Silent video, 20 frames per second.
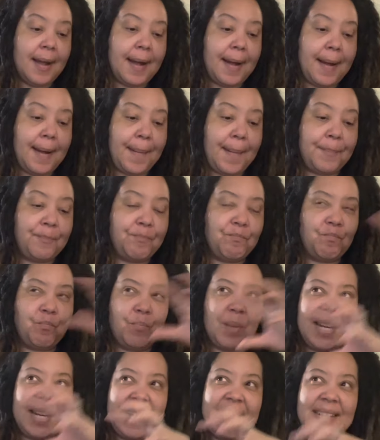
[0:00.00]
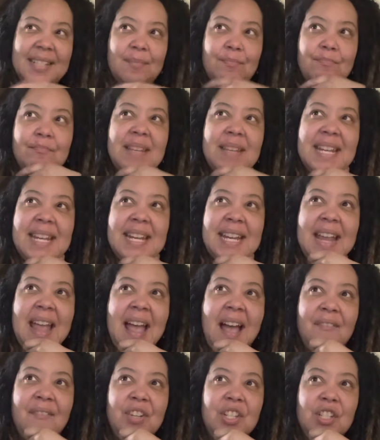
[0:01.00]
but it's me
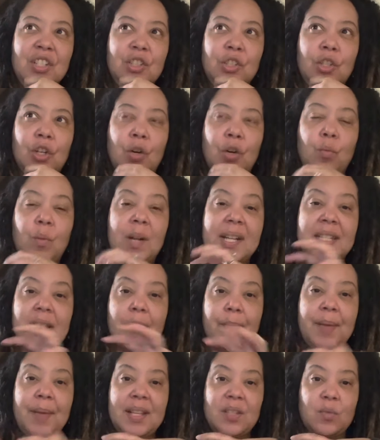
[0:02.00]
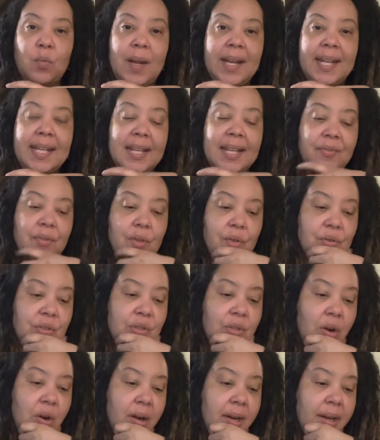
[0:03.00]
having to learn what's the best way to get those
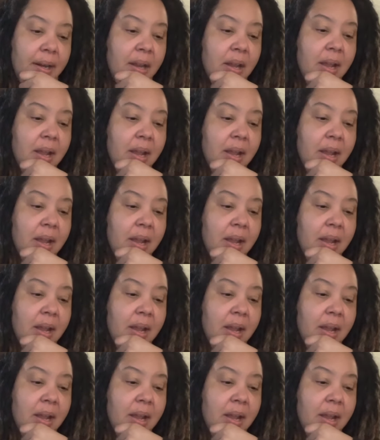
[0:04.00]
started.